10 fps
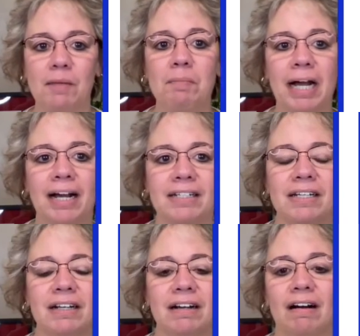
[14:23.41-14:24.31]
impact
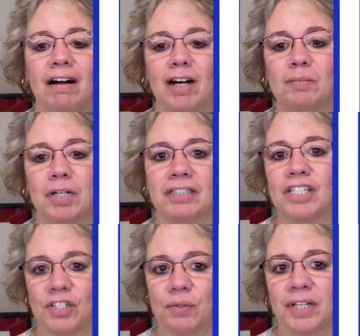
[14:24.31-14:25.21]
on
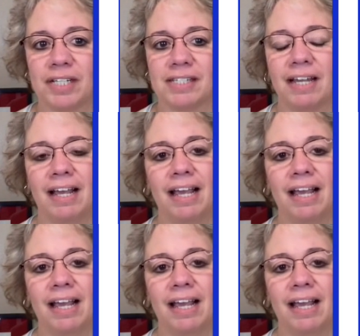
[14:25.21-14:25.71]
the students.